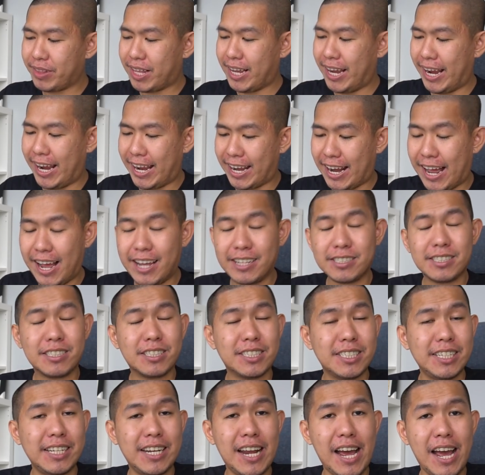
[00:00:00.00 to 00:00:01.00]
And I
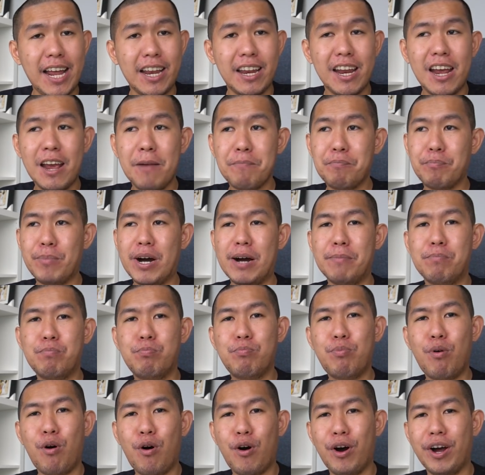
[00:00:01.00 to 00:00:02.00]
see that my
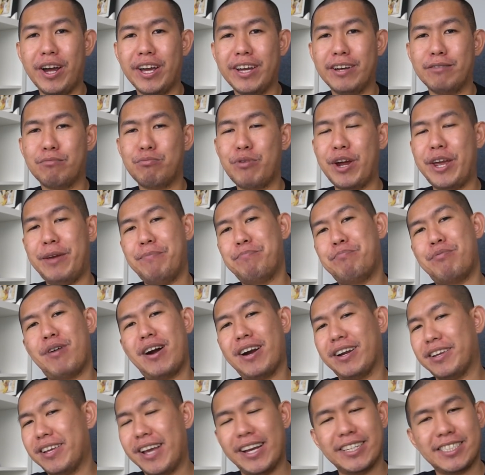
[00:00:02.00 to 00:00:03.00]
boy Ray
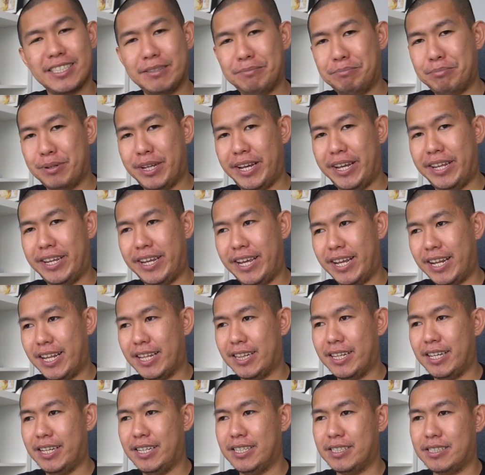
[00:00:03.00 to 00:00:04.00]
Park hasn't played yet. I
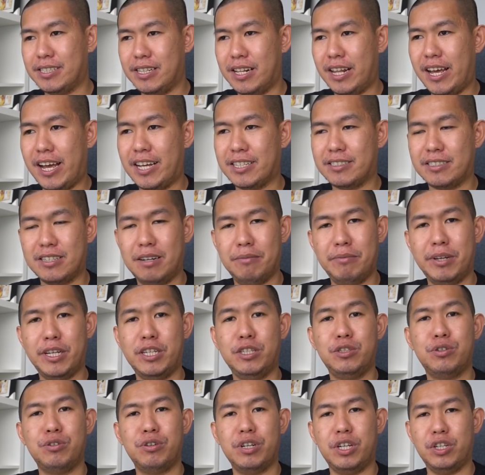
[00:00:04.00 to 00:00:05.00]
think he still has some
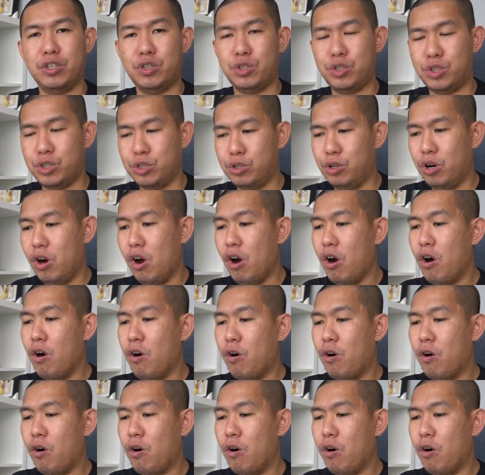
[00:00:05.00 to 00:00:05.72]
injury issue.